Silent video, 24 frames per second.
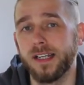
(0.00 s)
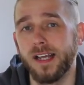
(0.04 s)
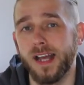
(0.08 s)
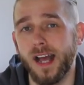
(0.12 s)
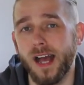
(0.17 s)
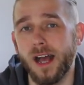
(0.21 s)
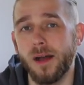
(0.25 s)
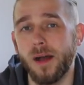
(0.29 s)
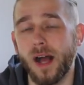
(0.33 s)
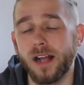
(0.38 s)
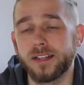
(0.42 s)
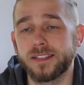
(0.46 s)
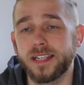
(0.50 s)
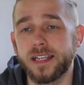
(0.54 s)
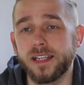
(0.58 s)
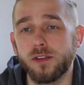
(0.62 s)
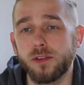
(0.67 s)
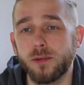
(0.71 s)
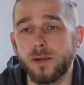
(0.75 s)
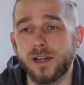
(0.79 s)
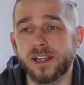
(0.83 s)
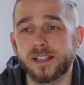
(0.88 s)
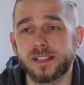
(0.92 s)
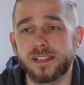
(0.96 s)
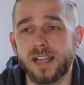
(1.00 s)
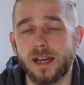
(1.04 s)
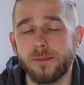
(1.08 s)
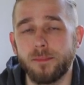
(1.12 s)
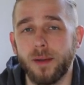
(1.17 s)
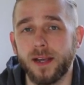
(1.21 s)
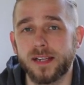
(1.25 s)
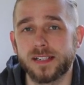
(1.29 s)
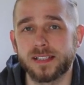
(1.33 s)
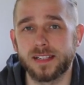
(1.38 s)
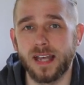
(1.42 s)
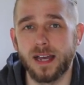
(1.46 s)
I'll take you through it step
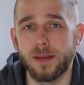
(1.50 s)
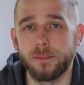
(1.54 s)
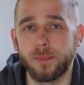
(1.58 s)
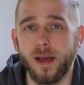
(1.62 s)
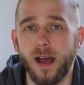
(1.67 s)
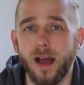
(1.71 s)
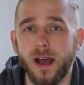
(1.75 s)
by step.